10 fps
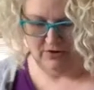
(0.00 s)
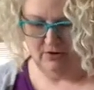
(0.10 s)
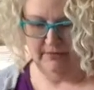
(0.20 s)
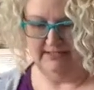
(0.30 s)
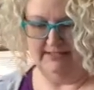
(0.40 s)

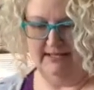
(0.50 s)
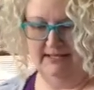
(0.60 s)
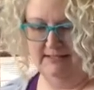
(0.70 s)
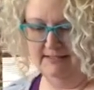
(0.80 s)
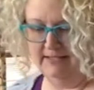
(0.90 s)
always
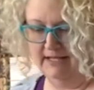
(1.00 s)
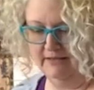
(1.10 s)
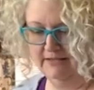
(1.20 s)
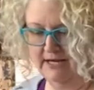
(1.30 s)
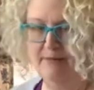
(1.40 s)
says like
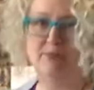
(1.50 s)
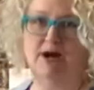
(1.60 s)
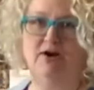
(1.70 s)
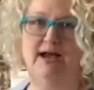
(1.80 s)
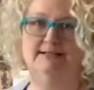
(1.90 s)
the
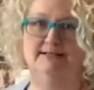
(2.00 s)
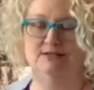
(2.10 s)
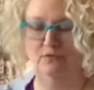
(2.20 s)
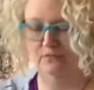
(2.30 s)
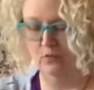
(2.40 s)
typewriter has its
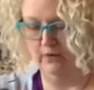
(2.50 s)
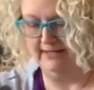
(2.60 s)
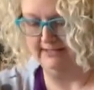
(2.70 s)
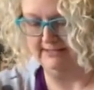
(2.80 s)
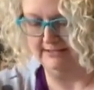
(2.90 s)
own
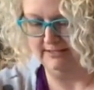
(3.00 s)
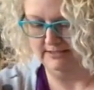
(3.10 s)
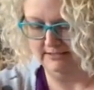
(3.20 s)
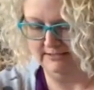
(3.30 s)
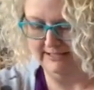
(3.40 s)
voice.
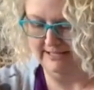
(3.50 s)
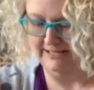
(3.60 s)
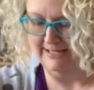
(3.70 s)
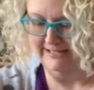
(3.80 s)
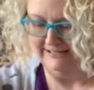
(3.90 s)

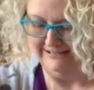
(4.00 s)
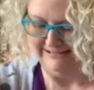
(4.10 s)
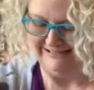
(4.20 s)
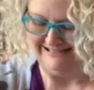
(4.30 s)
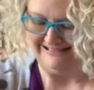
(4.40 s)
It
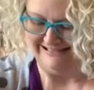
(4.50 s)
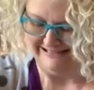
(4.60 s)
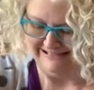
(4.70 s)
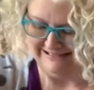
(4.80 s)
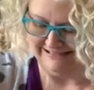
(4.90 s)
does, and
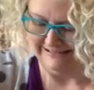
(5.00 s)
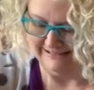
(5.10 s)
maybe it just